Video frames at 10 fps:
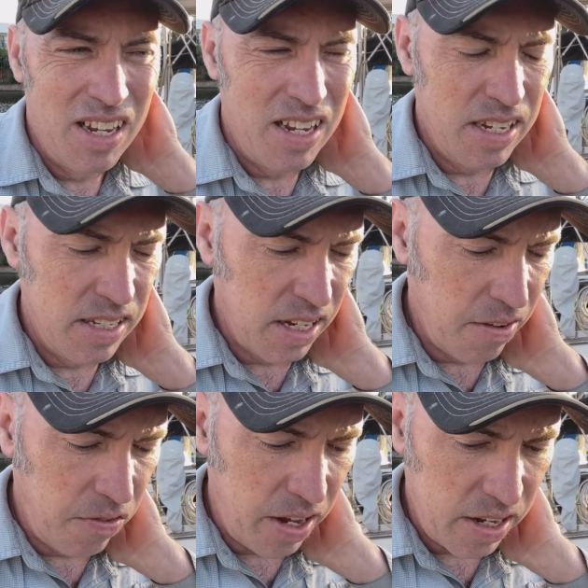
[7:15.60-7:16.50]

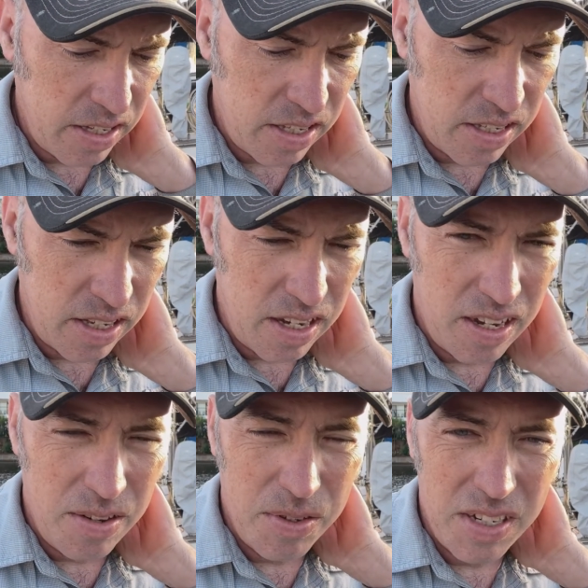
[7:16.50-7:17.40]

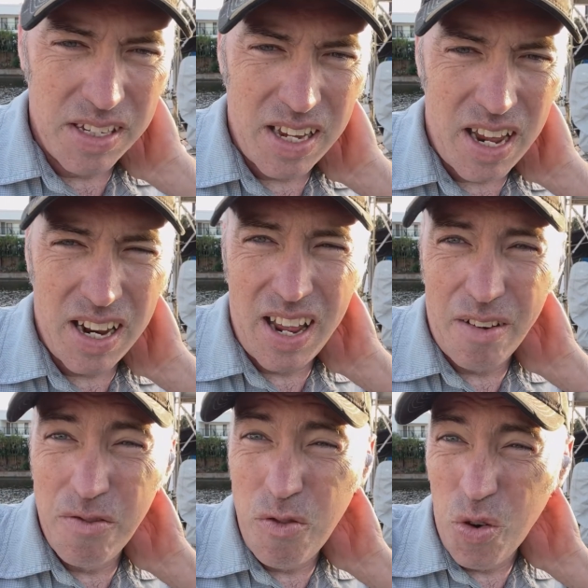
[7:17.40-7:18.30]
Sikaflex, which is kind of
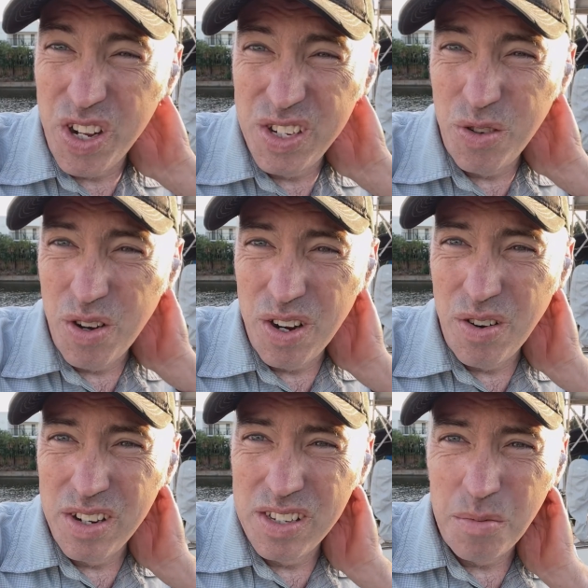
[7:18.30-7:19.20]
like
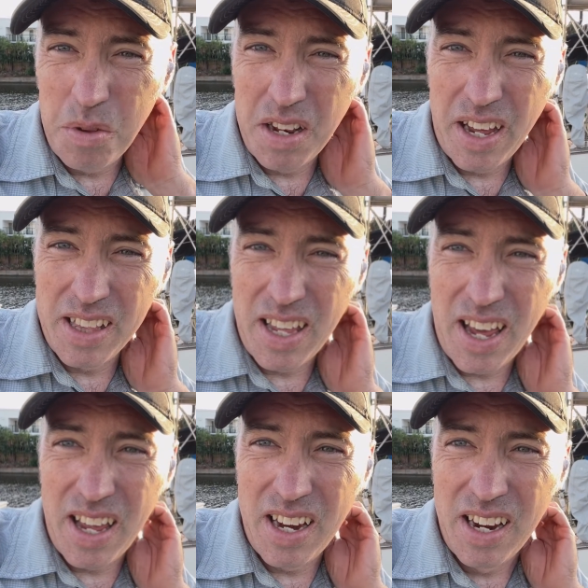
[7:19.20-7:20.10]
4200, something like
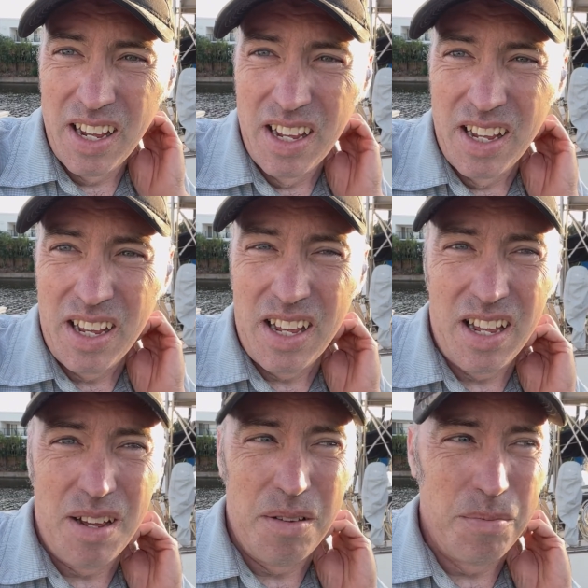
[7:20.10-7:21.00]
that.
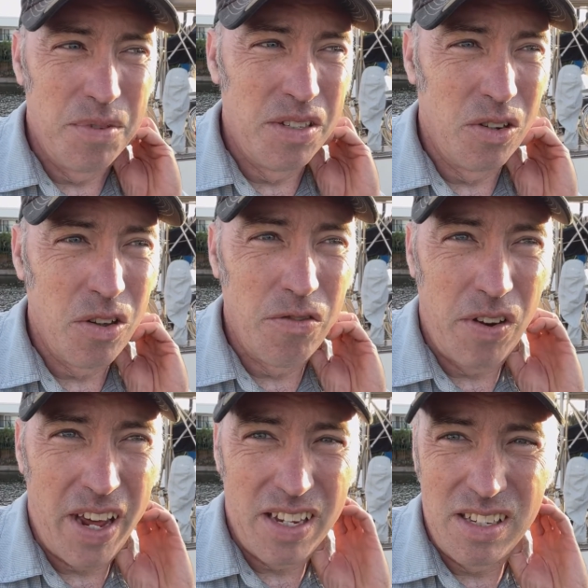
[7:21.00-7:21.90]

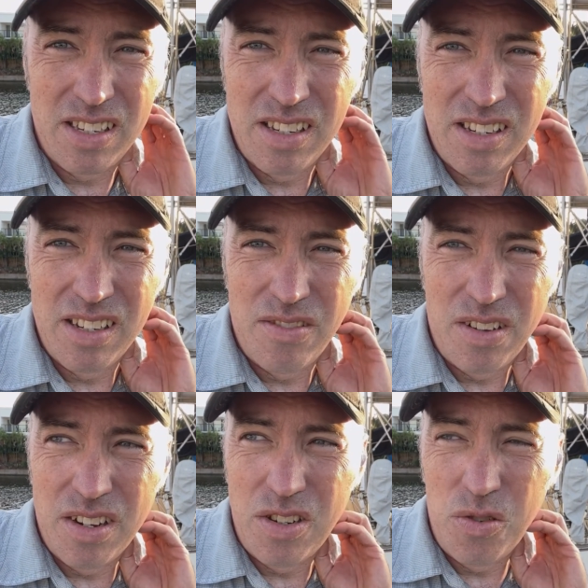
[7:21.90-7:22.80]
Silkaflex
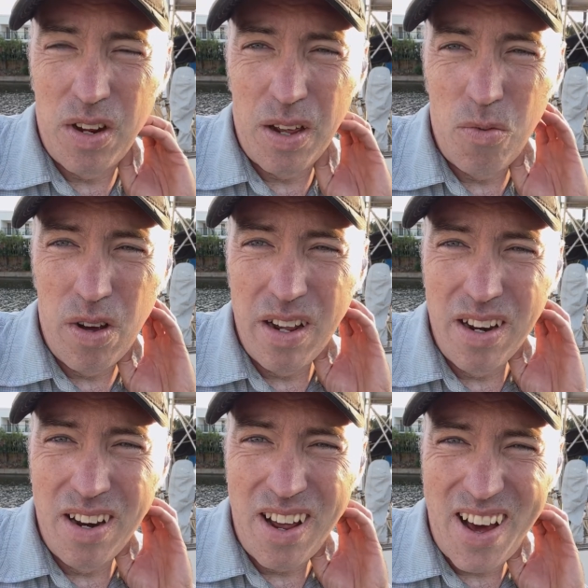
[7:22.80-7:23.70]

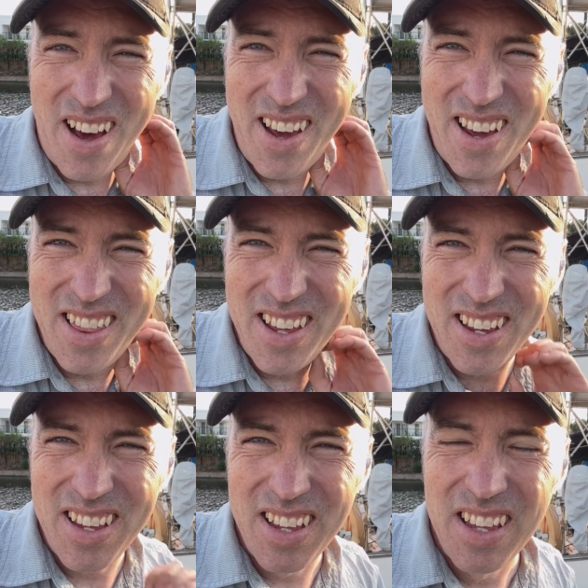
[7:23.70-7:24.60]
291i, I
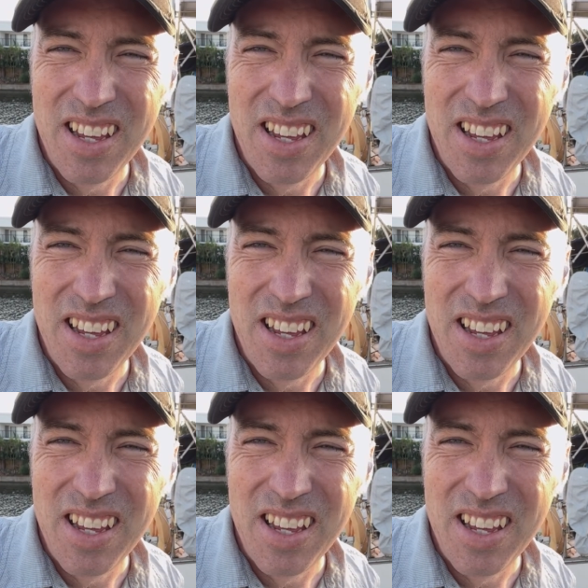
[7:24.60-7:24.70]
think.